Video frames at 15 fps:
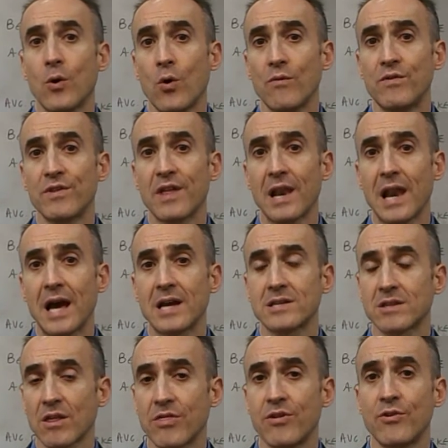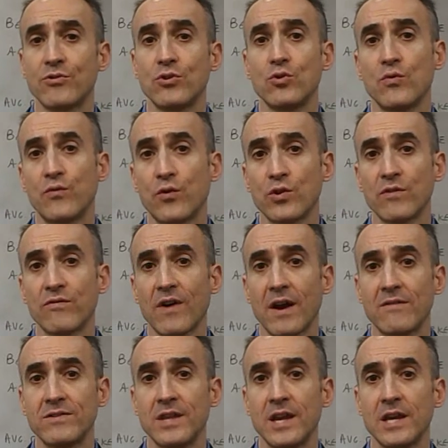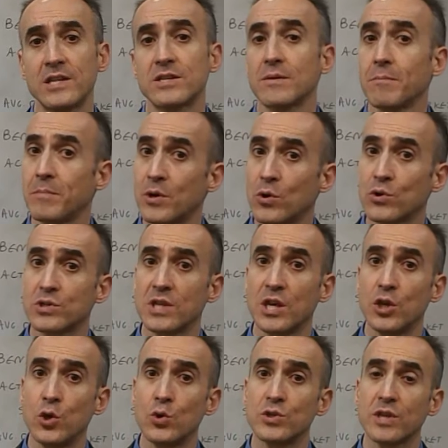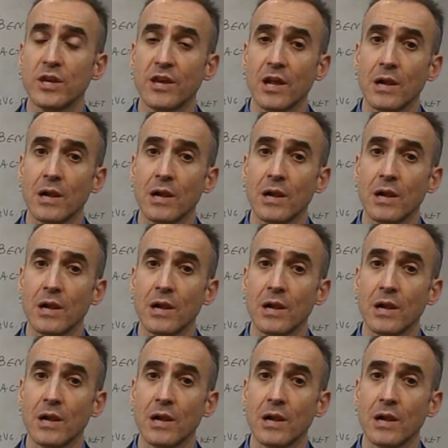over the last 30 to 45 days because they use the